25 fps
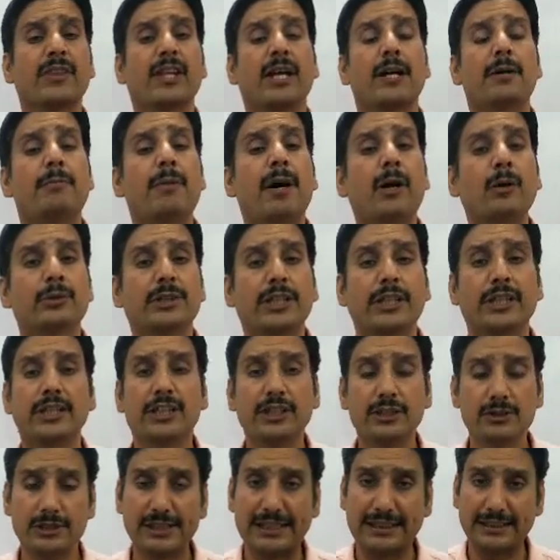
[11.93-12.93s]
about
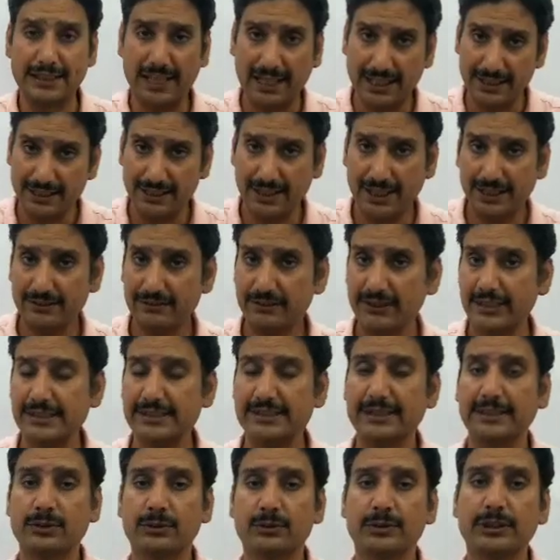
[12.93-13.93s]
introducing dielectrics
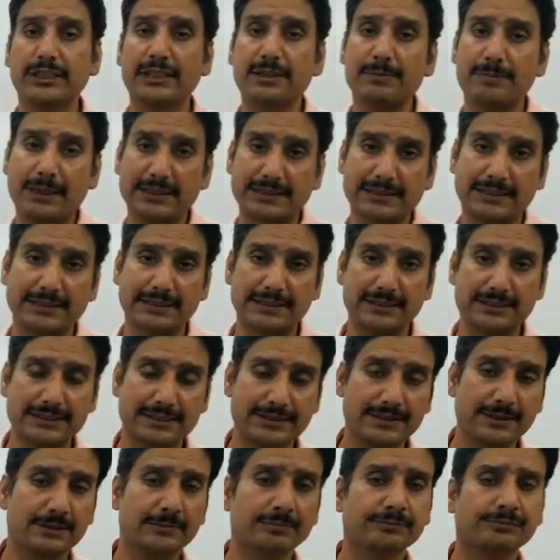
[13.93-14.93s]
into the capacitors,
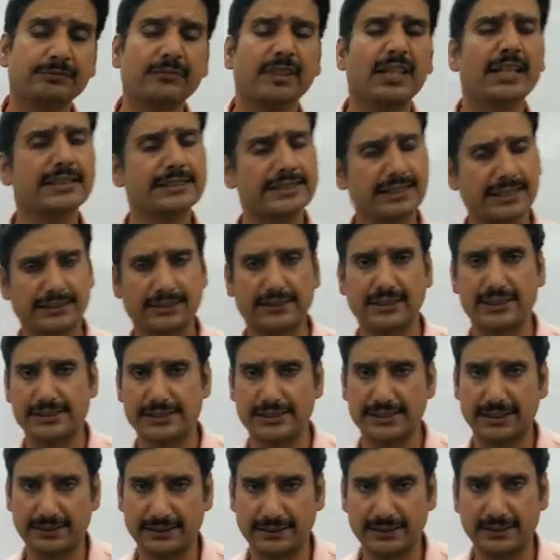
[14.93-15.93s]
etc.
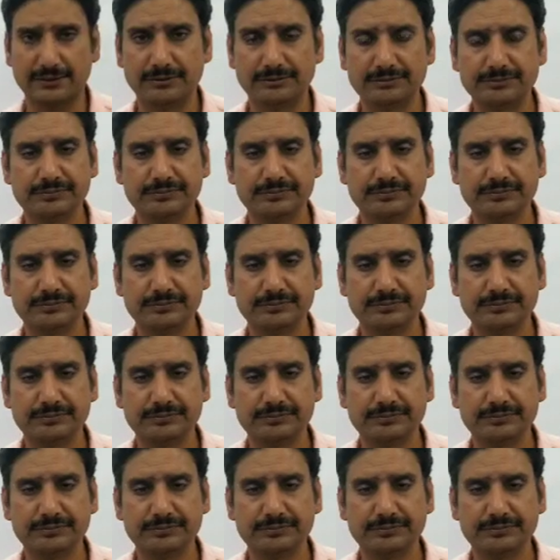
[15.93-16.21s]
etc.